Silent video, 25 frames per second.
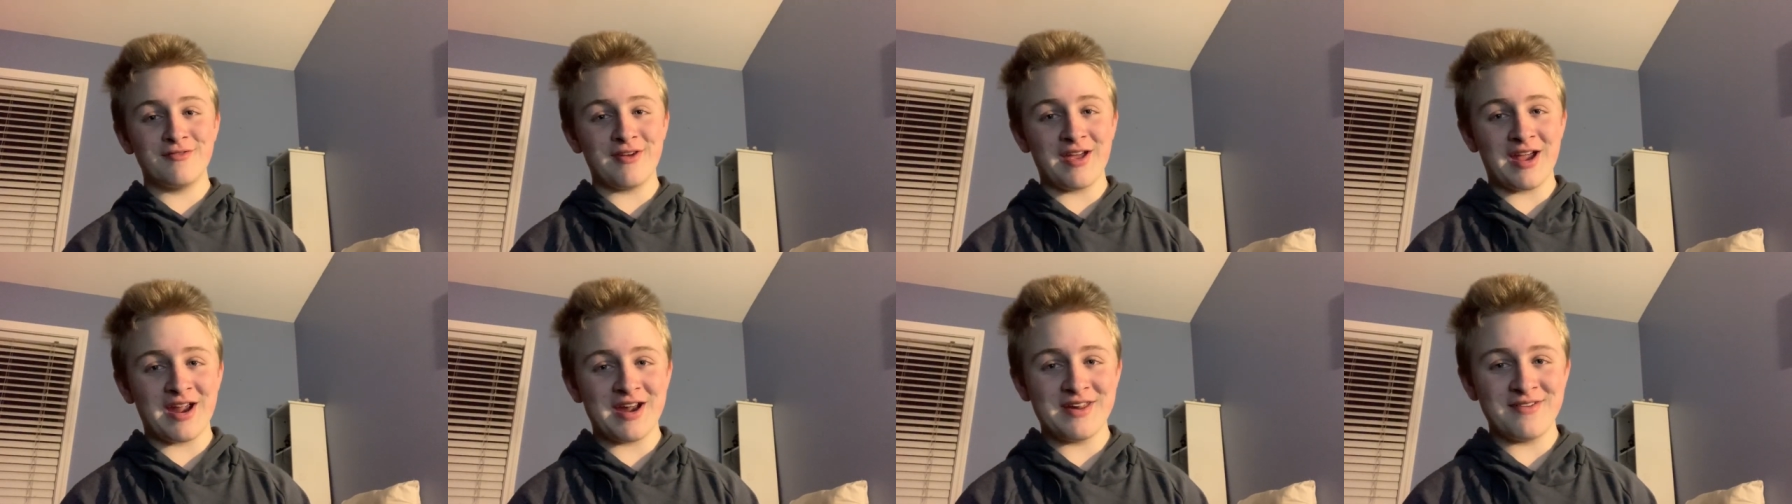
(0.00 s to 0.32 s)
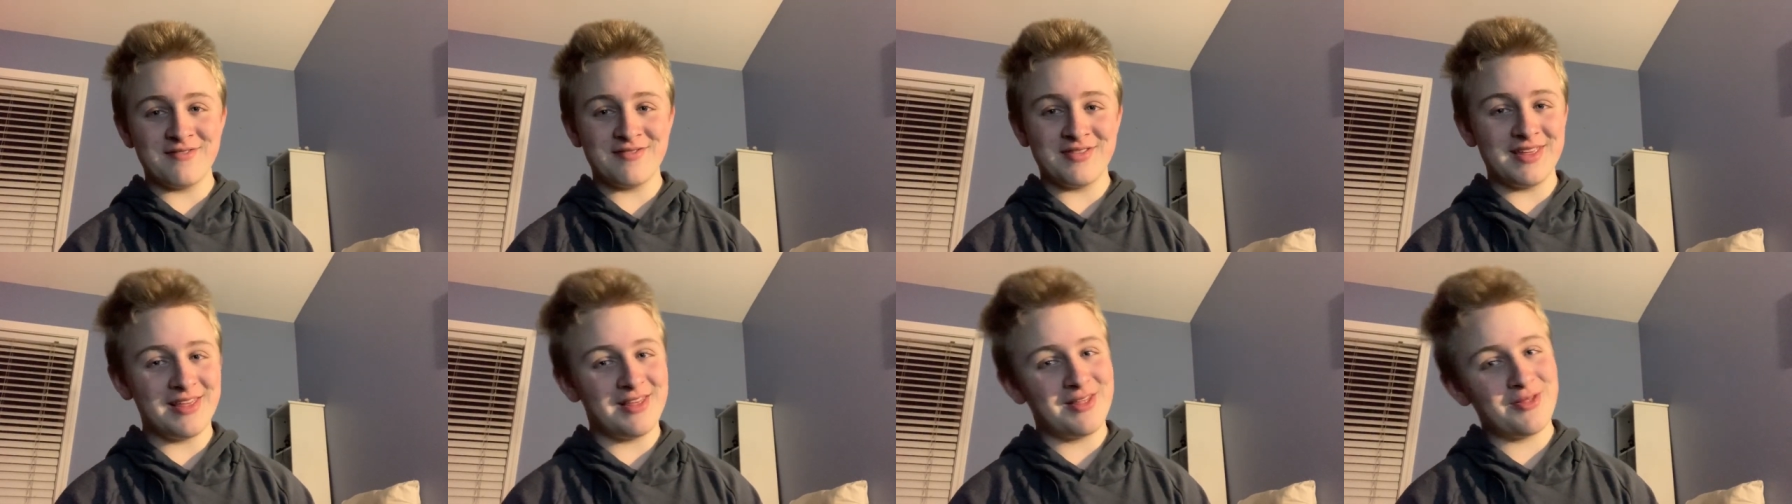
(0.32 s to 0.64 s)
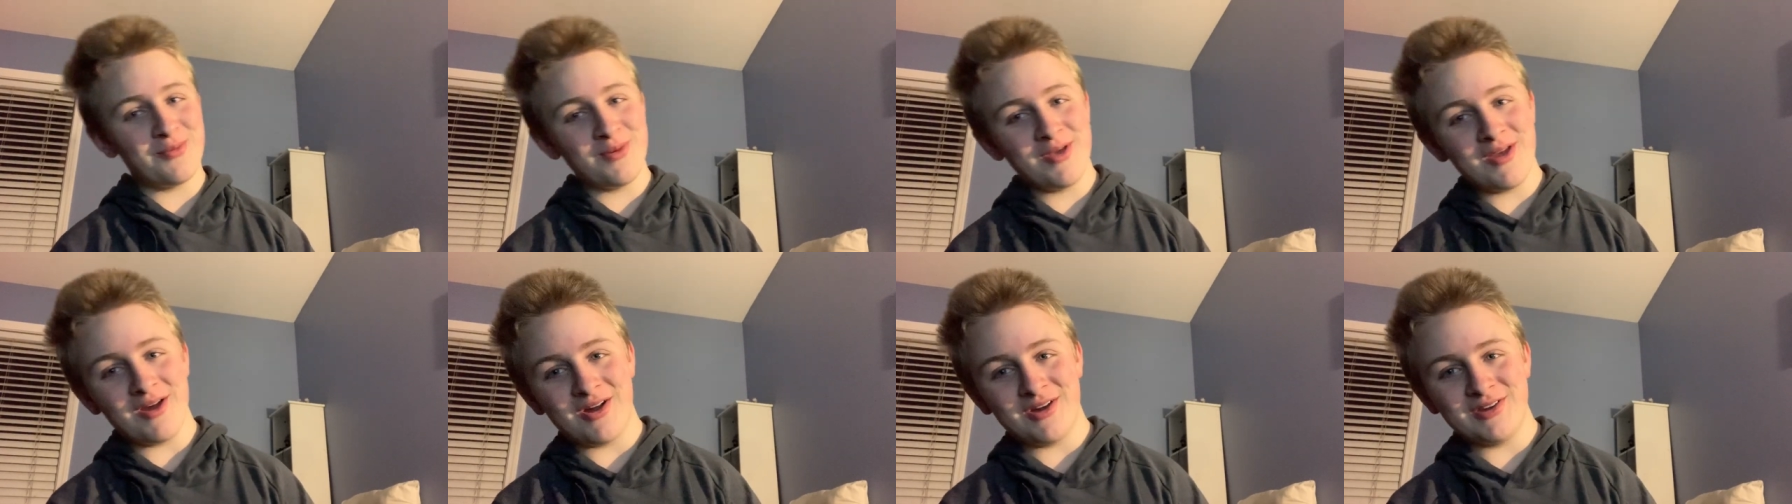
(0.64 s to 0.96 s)
fan of the
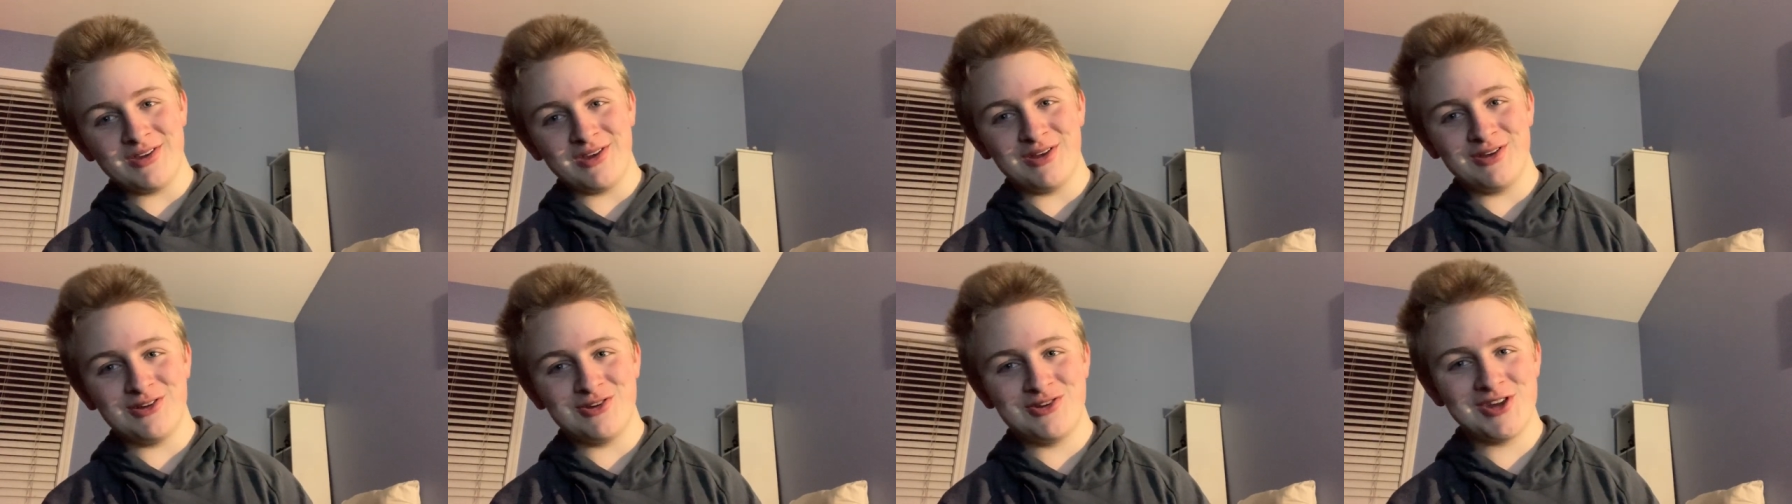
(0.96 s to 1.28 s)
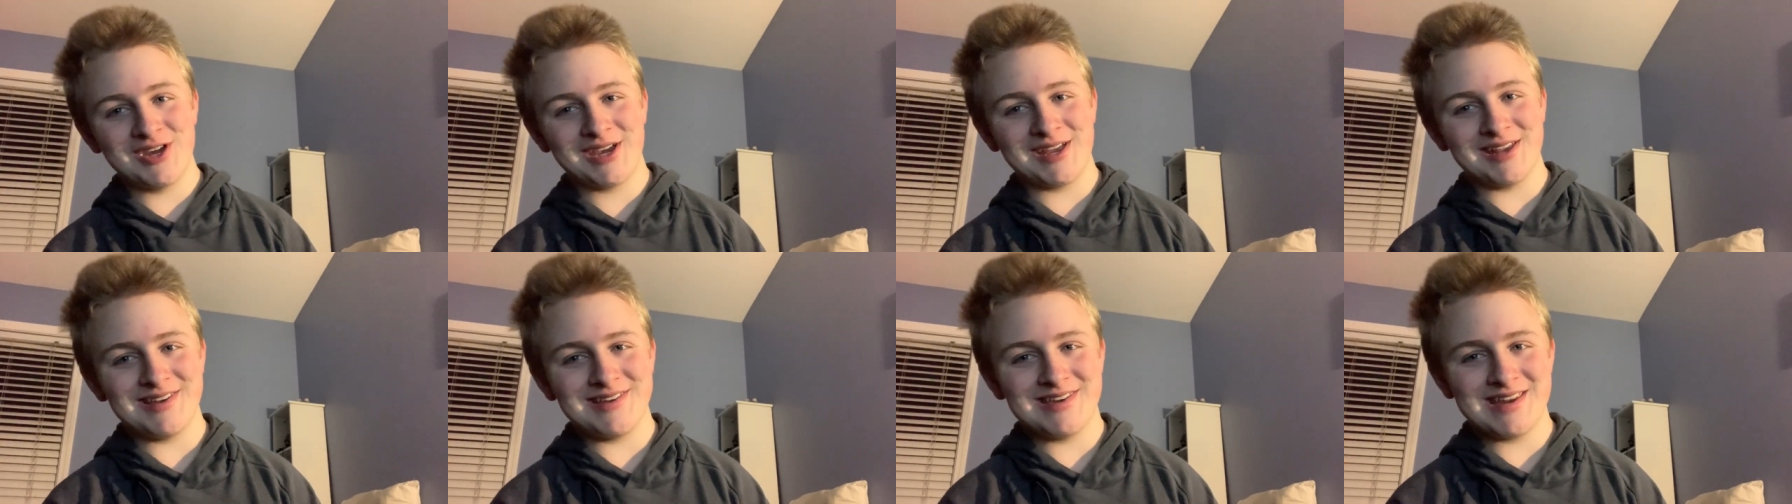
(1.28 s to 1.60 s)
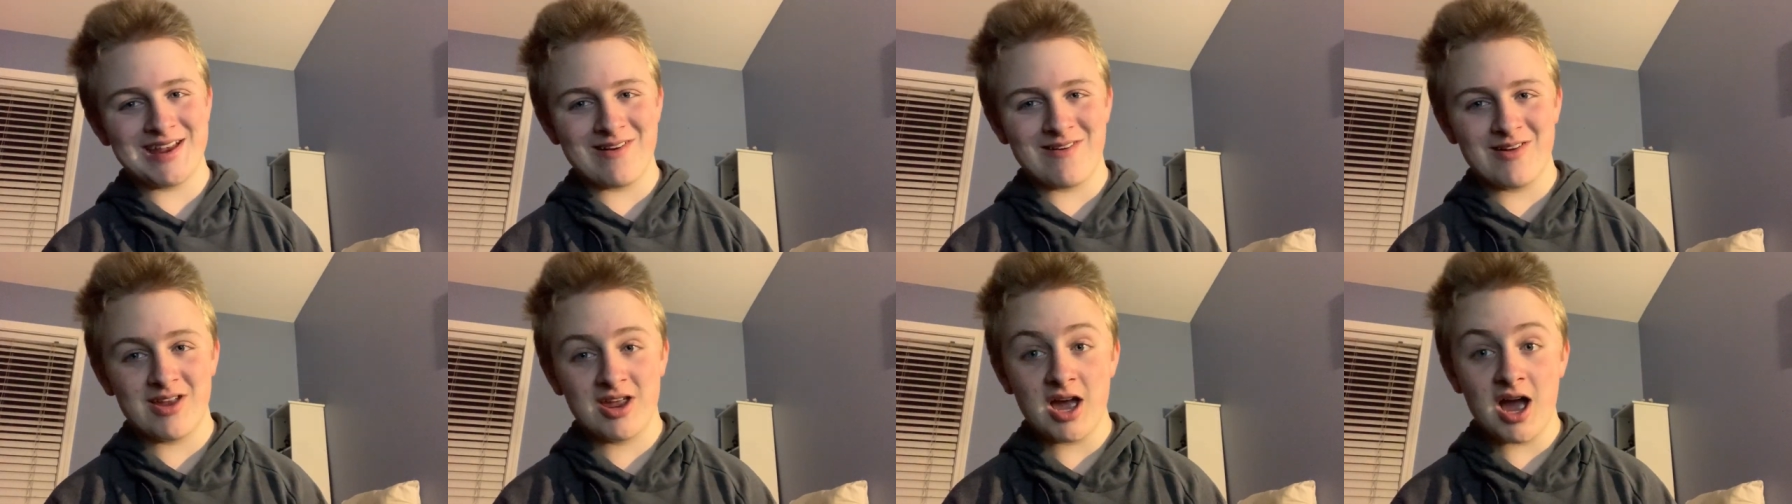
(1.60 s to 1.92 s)
sweet onion chicken
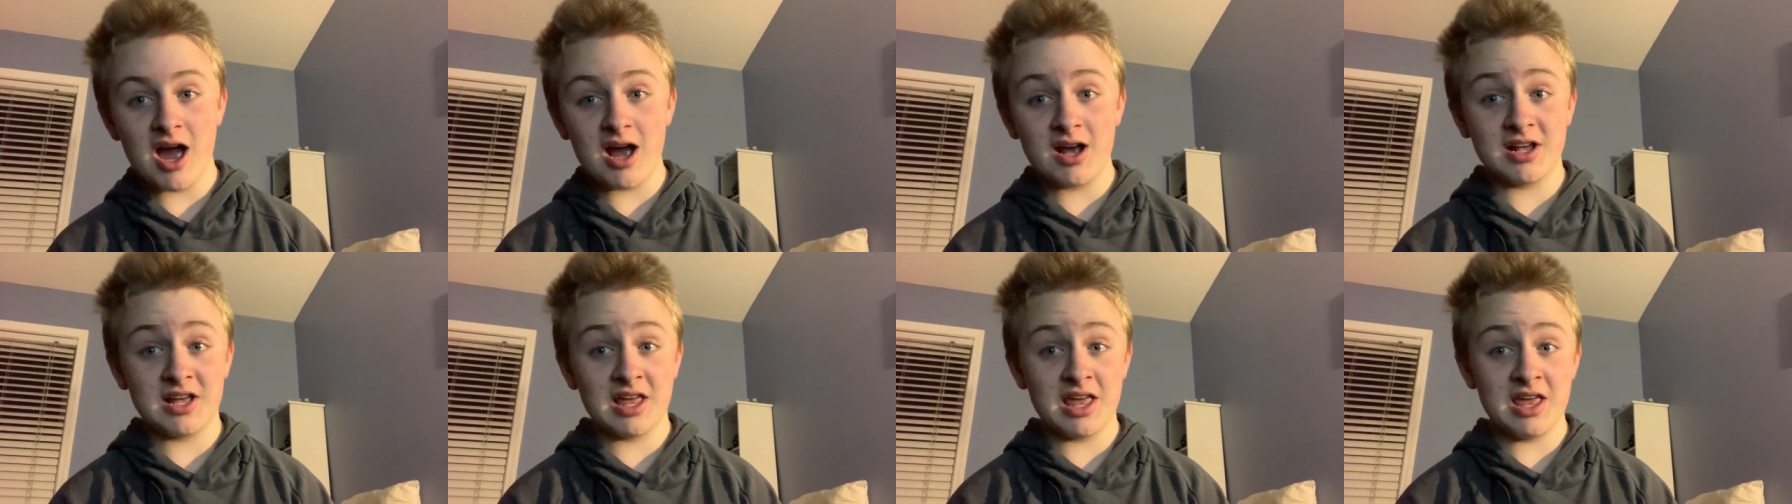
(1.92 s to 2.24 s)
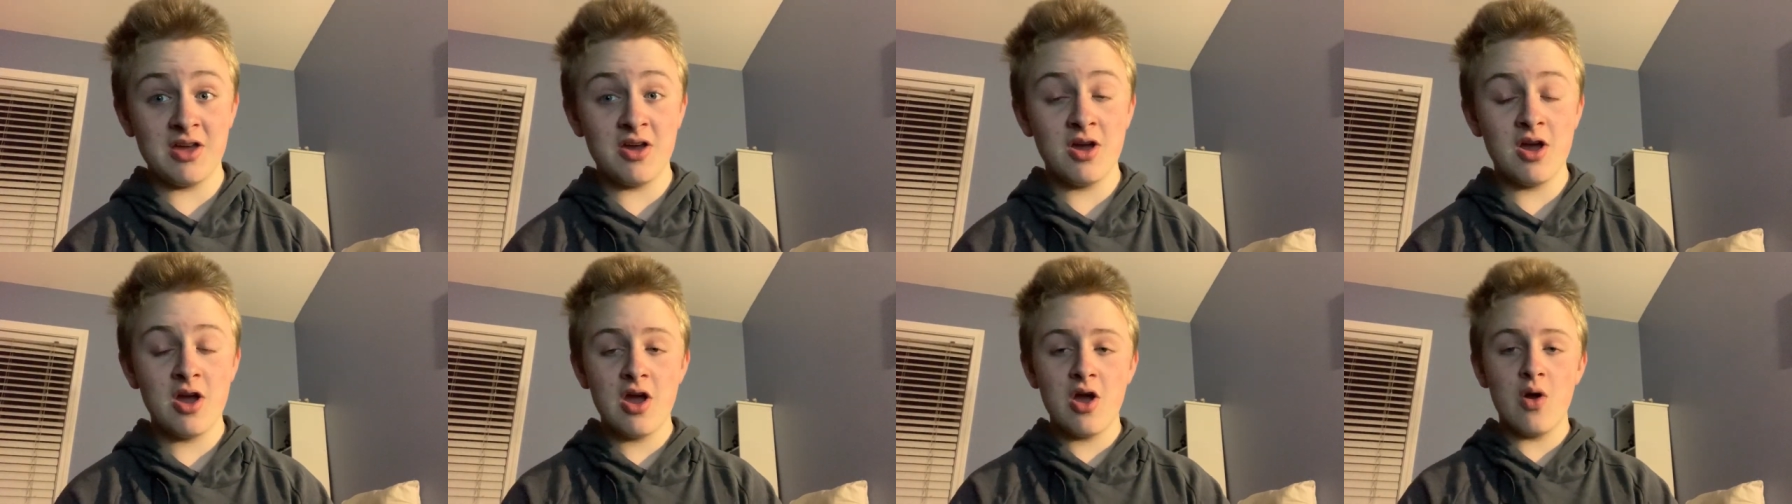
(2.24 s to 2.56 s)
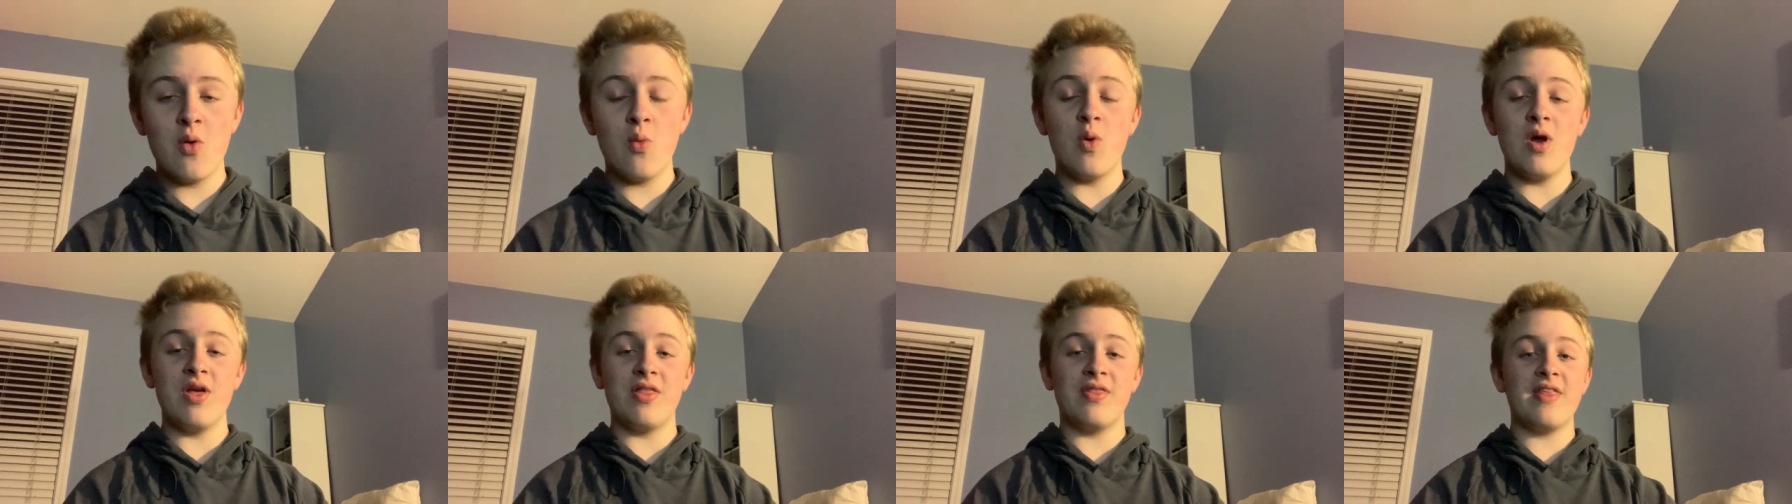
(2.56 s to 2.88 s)
teriyaki
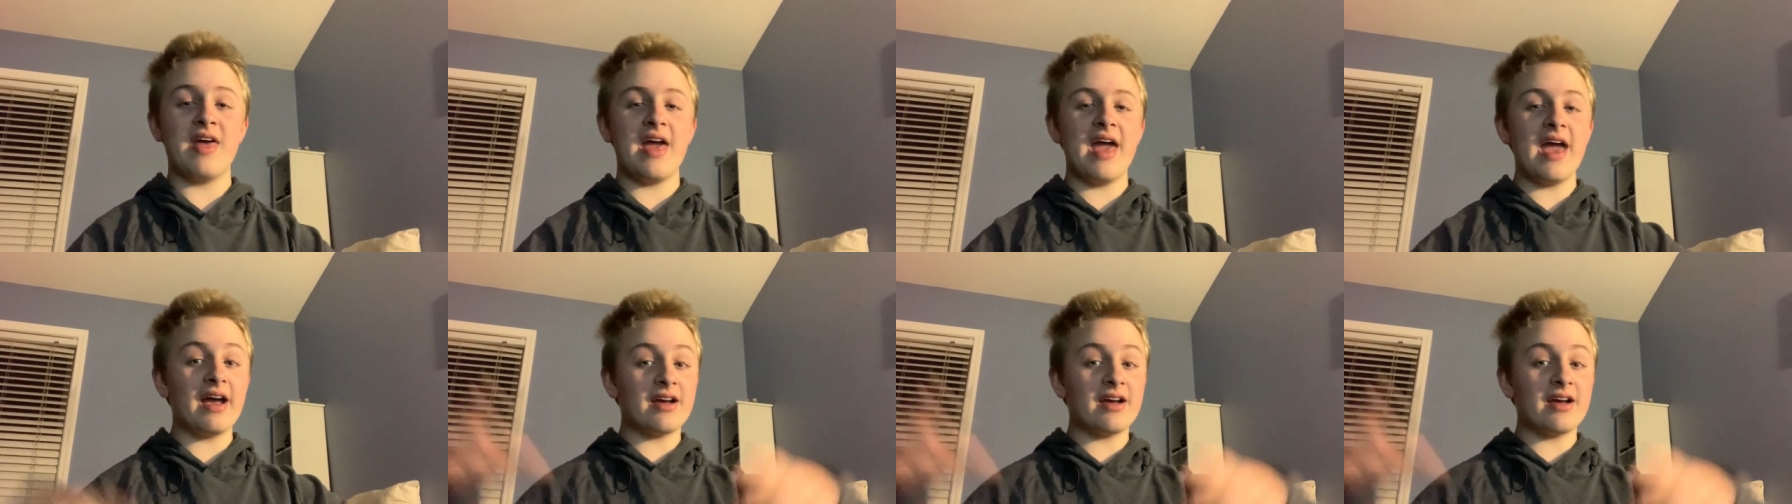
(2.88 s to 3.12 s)
with